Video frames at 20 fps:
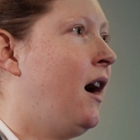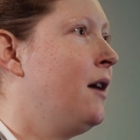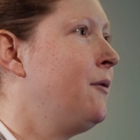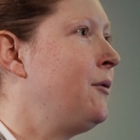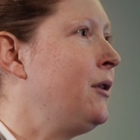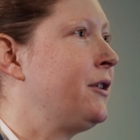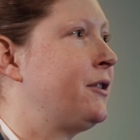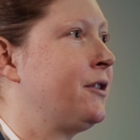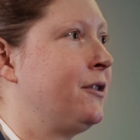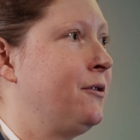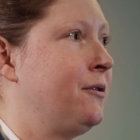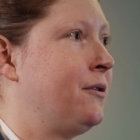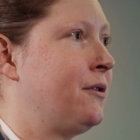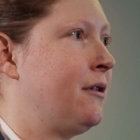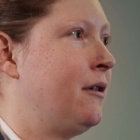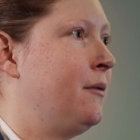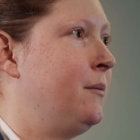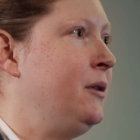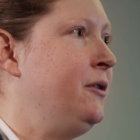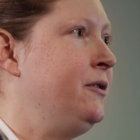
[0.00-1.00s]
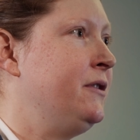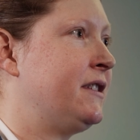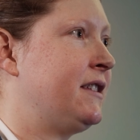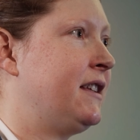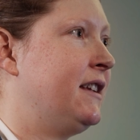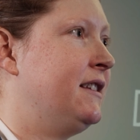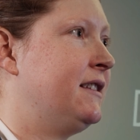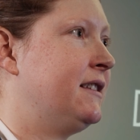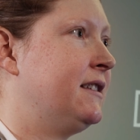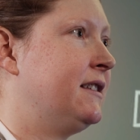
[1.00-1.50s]
I work on autoimmune
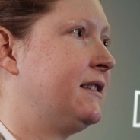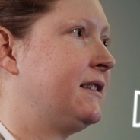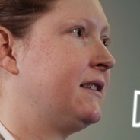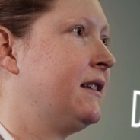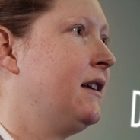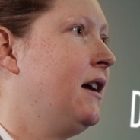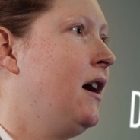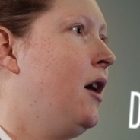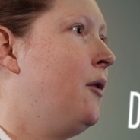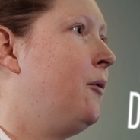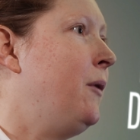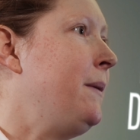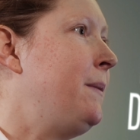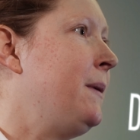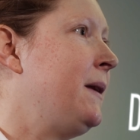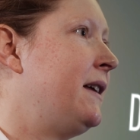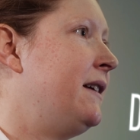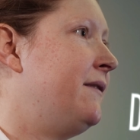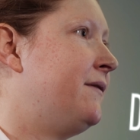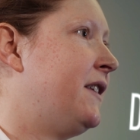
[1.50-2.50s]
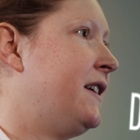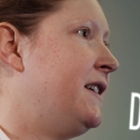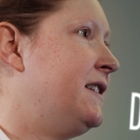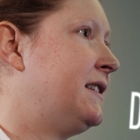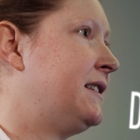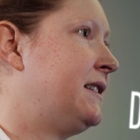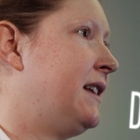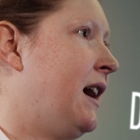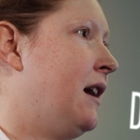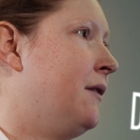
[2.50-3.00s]
diseases. We believe these
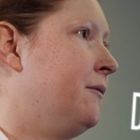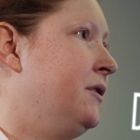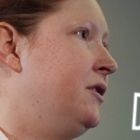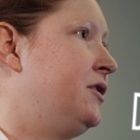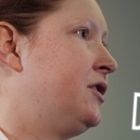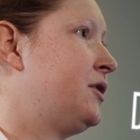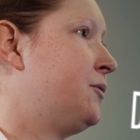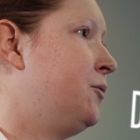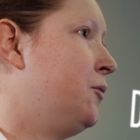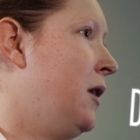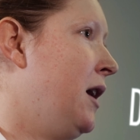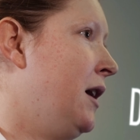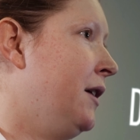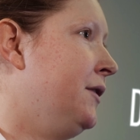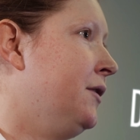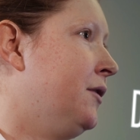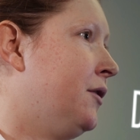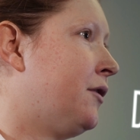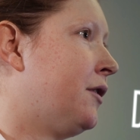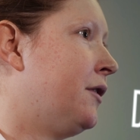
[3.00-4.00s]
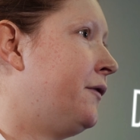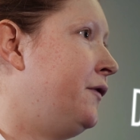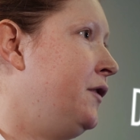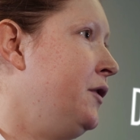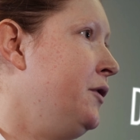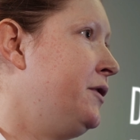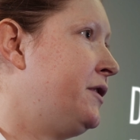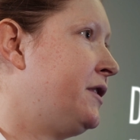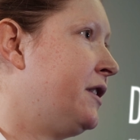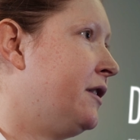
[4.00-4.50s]
start with just one or a
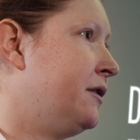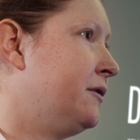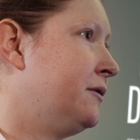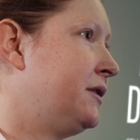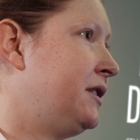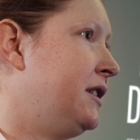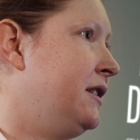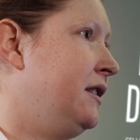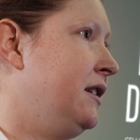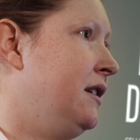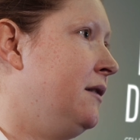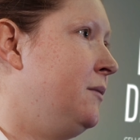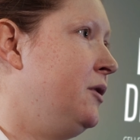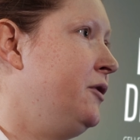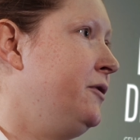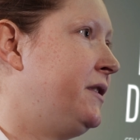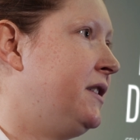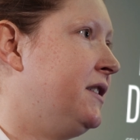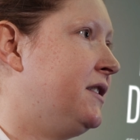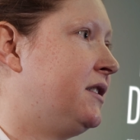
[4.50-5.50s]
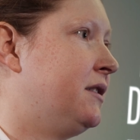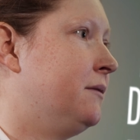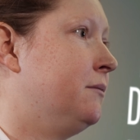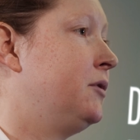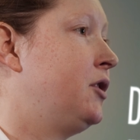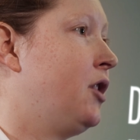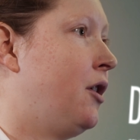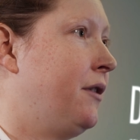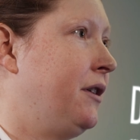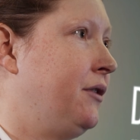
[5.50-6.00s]
few cells in the immune system
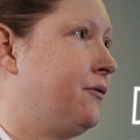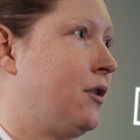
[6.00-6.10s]
going